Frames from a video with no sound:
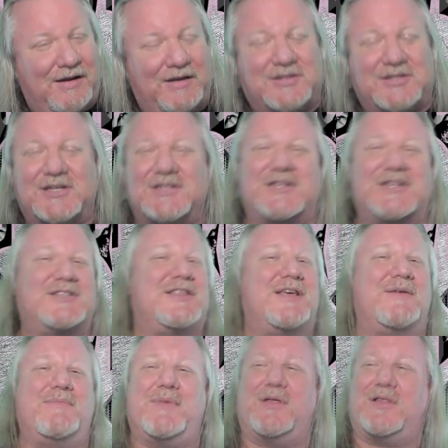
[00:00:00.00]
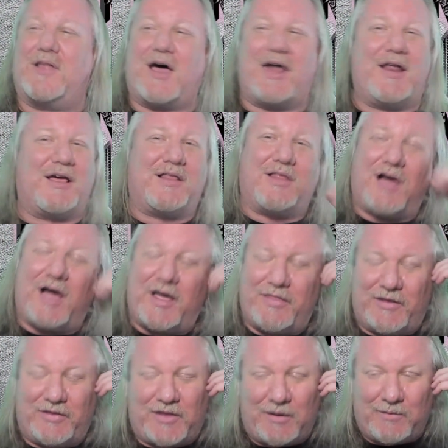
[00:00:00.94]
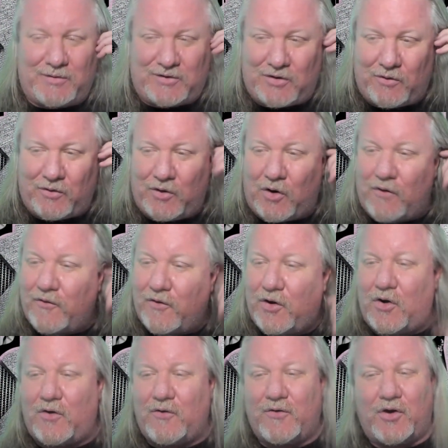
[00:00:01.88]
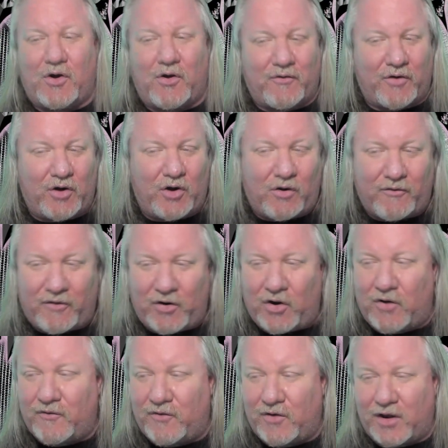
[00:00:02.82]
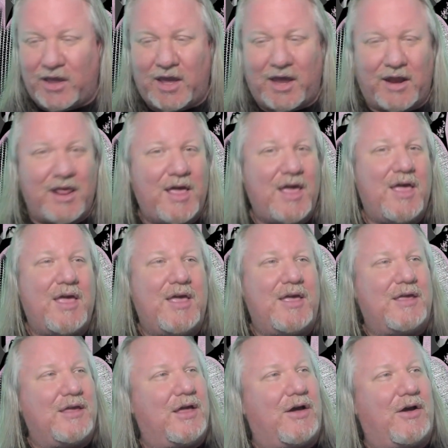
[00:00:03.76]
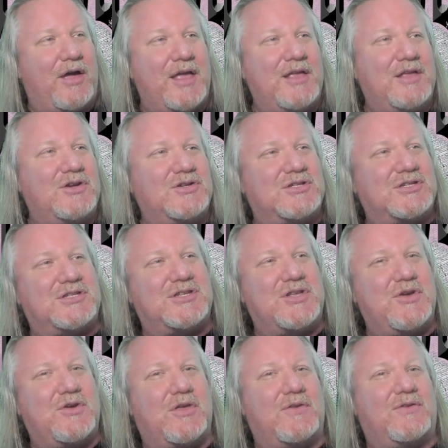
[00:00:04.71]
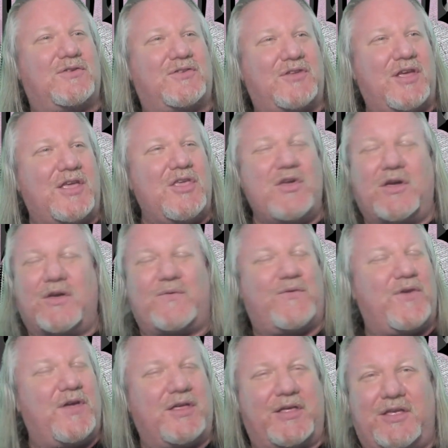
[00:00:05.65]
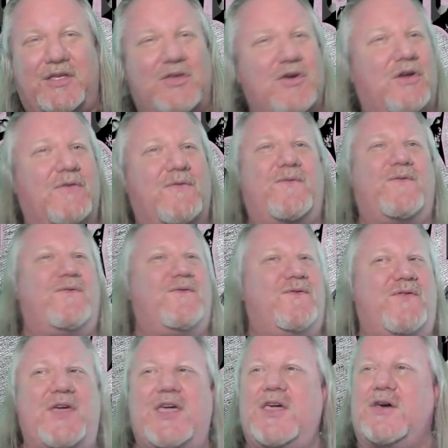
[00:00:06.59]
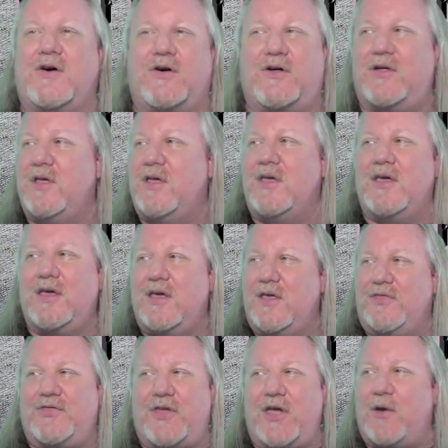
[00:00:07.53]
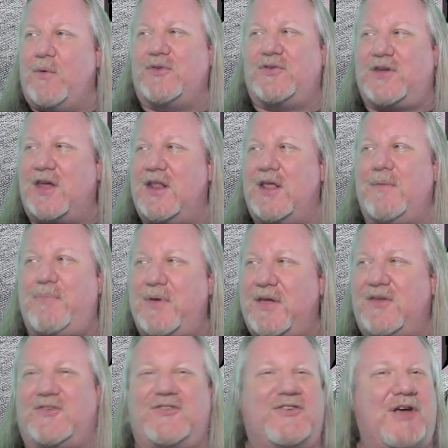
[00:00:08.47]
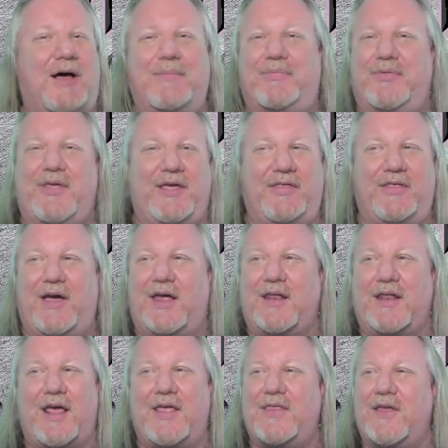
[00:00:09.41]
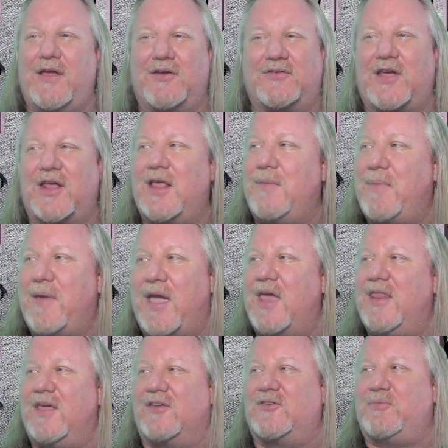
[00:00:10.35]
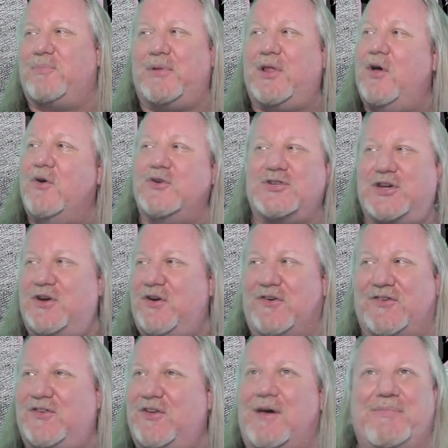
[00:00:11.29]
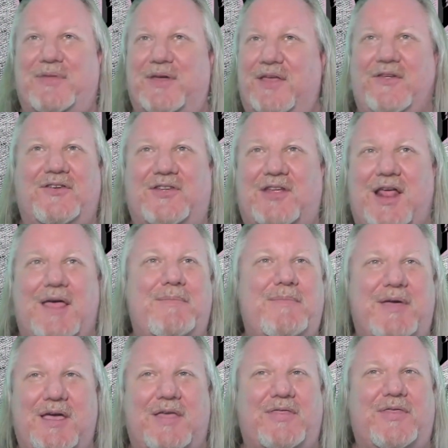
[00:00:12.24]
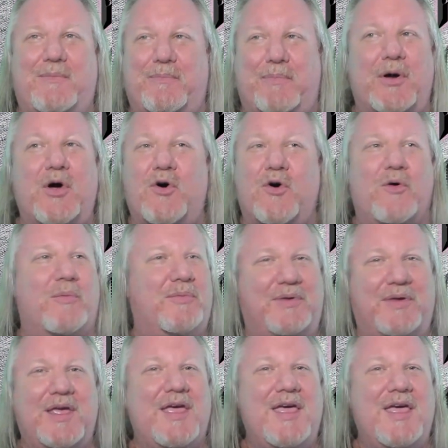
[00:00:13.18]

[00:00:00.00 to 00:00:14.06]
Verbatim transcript: just just the melodic line that they were doing over and over and over and over and over again. You know, and you just you could see you could feel it. You could feel there was going to be something. That, and there's going to be an explosion or something. There's going to be a, the boom